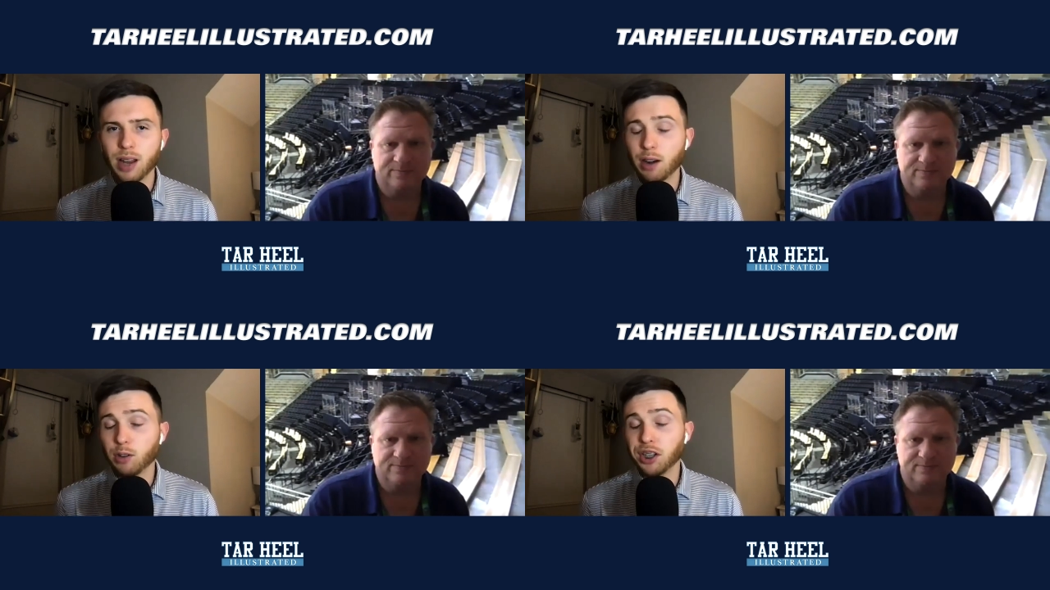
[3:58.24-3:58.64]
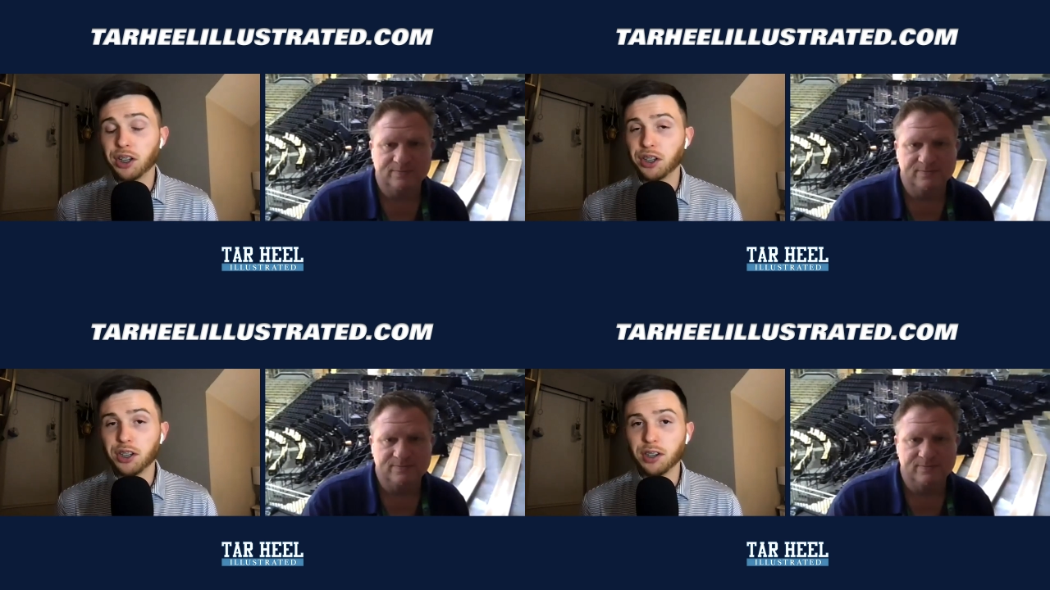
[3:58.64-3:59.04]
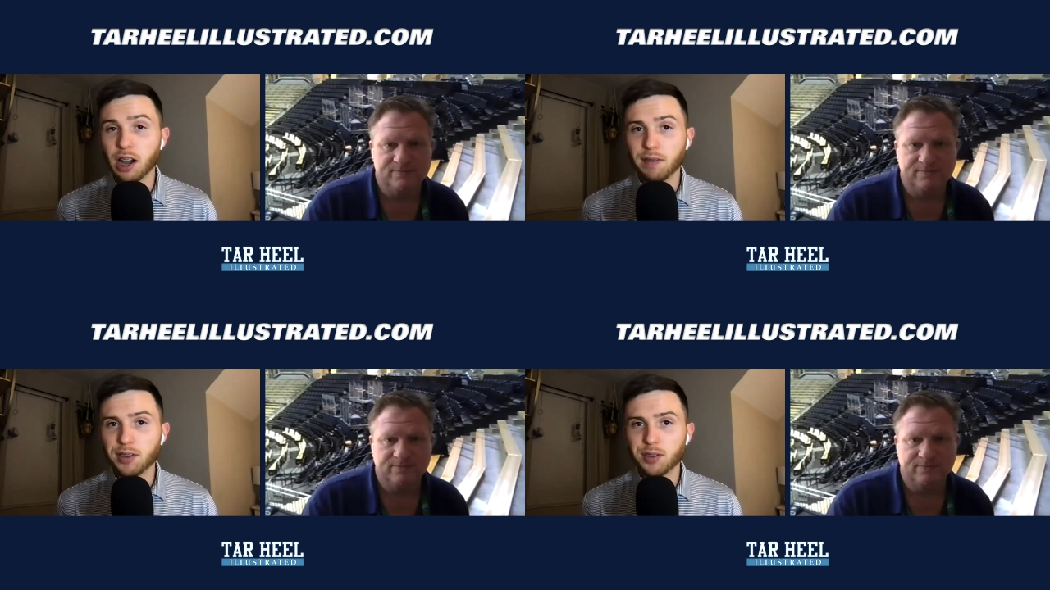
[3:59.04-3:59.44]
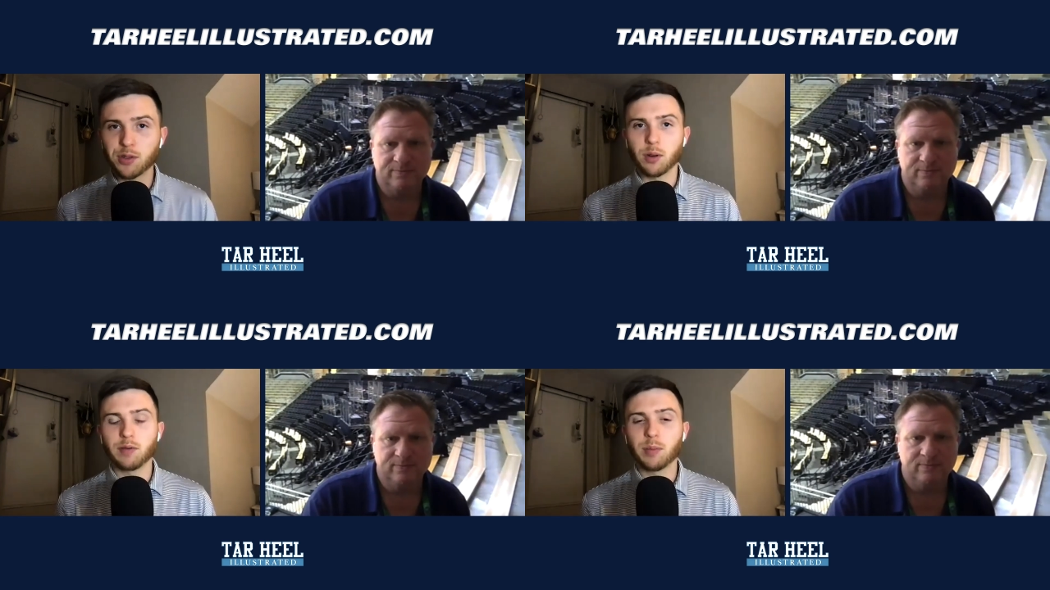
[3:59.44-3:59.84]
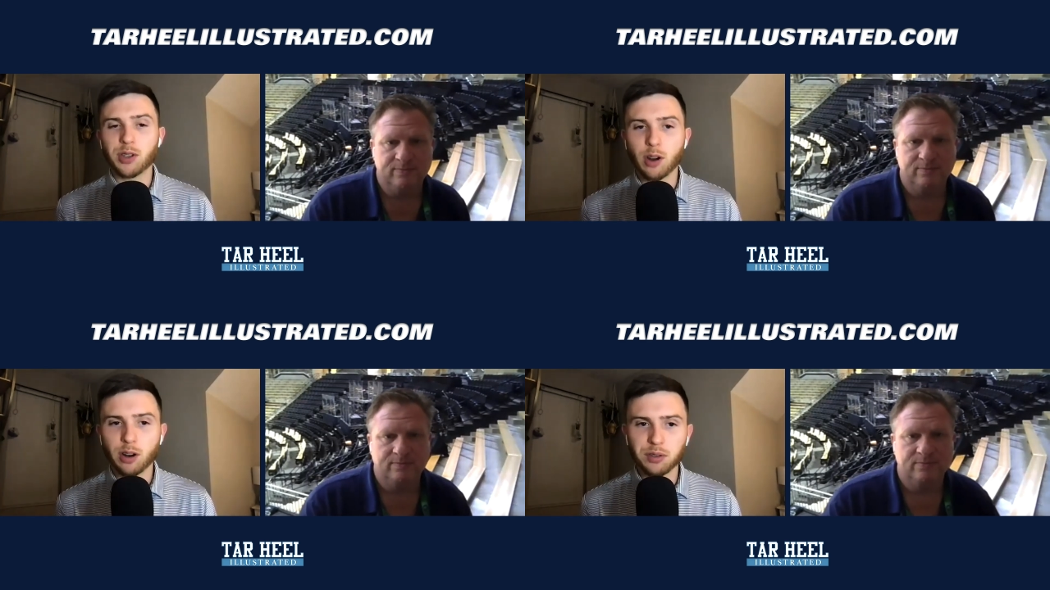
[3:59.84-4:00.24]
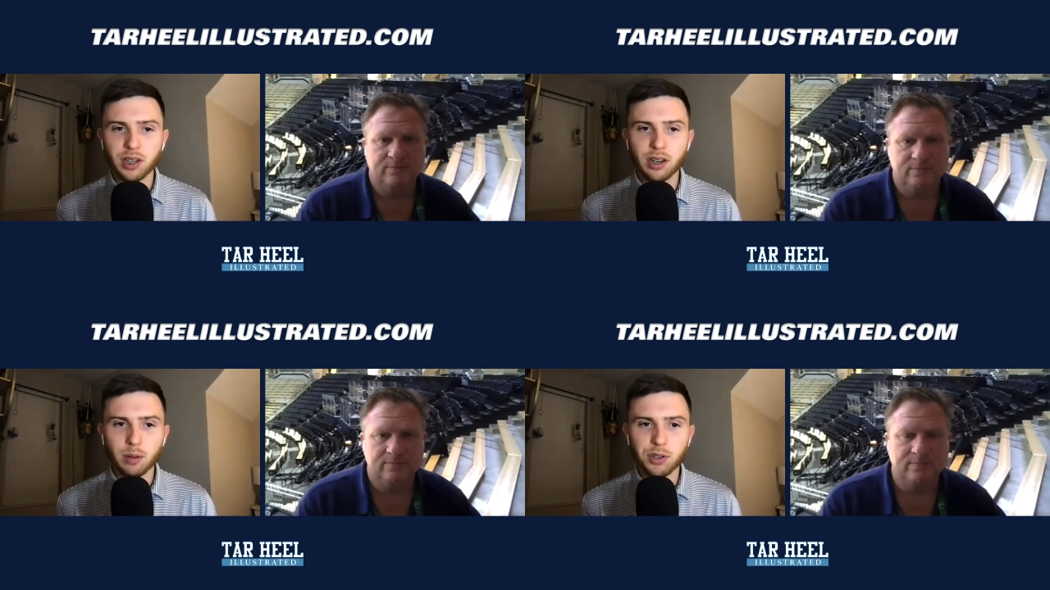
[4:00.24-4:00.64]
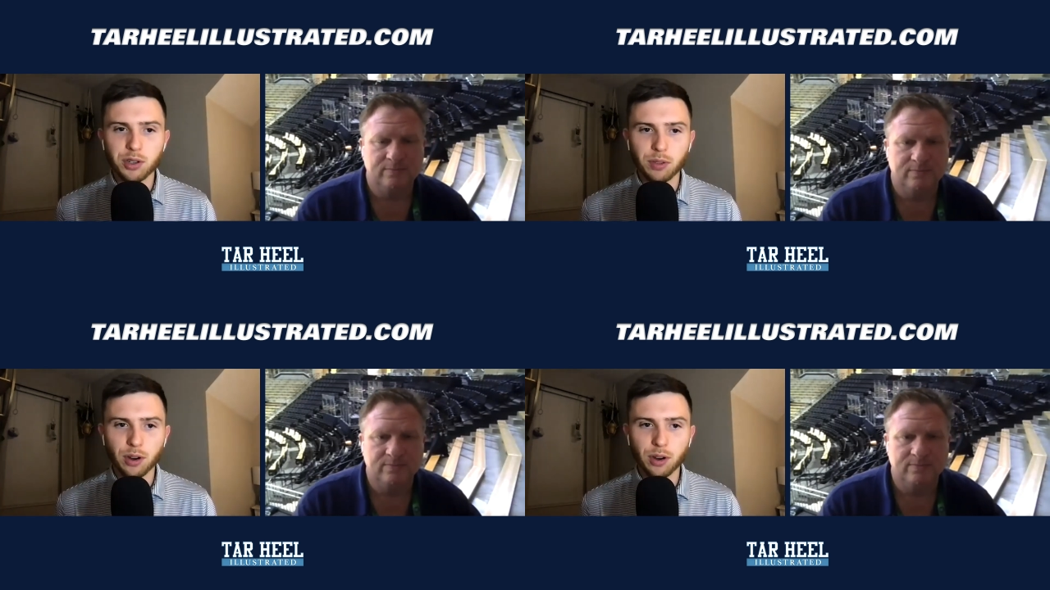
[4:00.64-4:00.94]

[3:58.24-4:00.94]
Speaker 1: not a really good offensive showing from the Tar Heels. Ended up shooting